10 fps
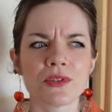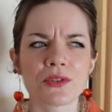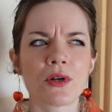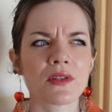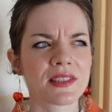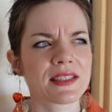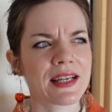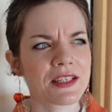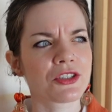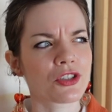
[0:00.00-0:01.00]
Do you call it
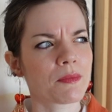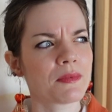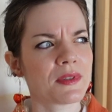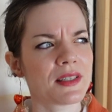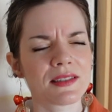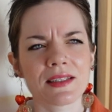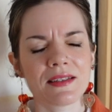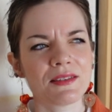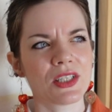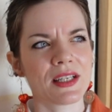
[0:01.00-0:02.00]
select shop? Is
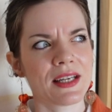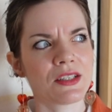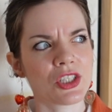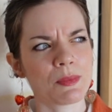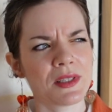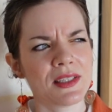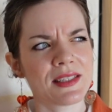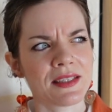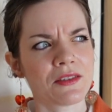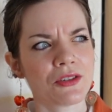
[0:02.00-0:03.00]
that again Japanese
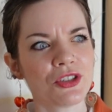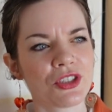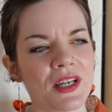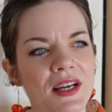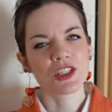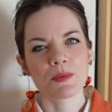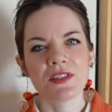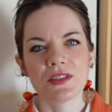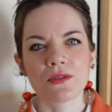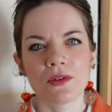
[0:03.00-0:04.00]
English? In
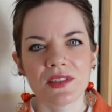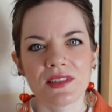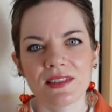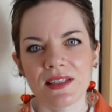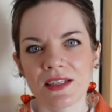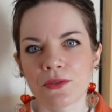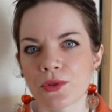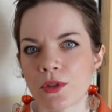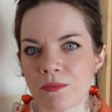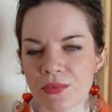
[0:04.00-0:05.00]
Japanese you call it selecto
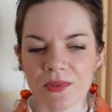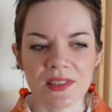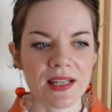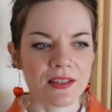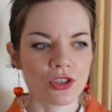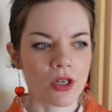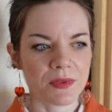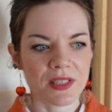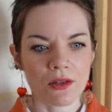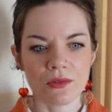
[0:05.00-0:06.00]
shop. It's like
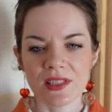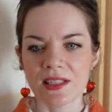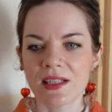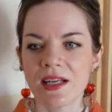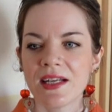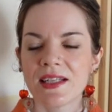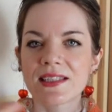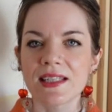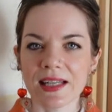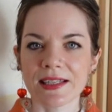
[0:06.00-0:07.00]
shops that only
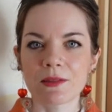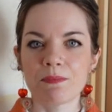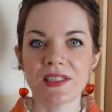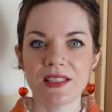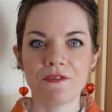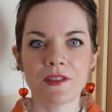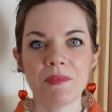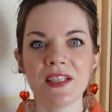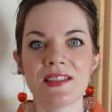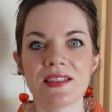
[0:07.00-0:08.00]
select specific
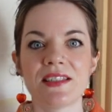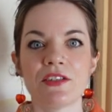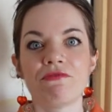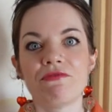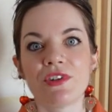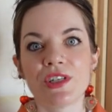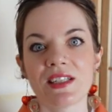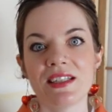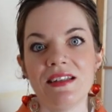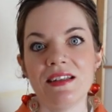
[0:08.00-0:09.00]
pieces they
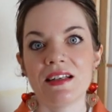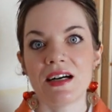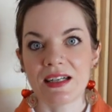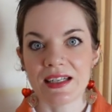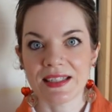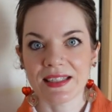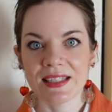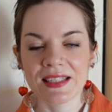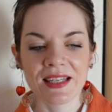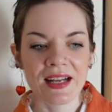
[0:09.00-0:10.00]
really like
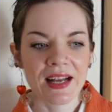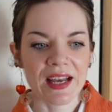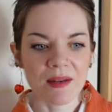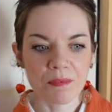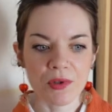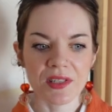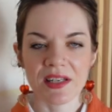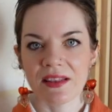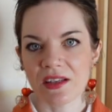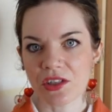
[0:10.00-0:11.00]
and put it
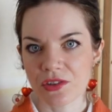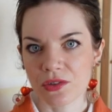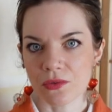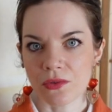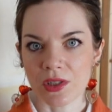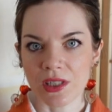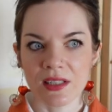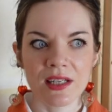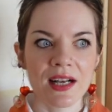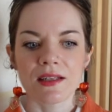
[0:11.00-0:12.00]
in their
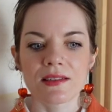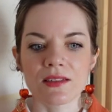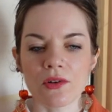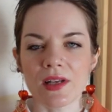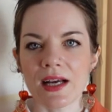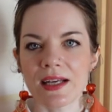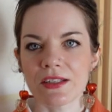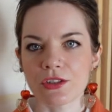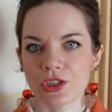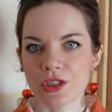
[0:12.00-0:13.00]
store. It's not
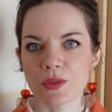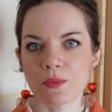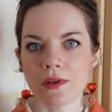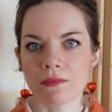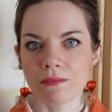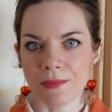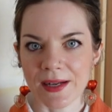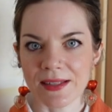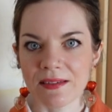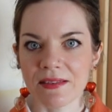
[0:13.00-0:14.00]
like just one
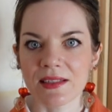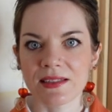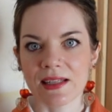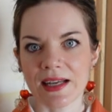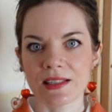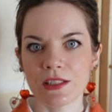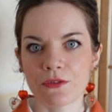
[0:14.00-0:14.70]
brand, they select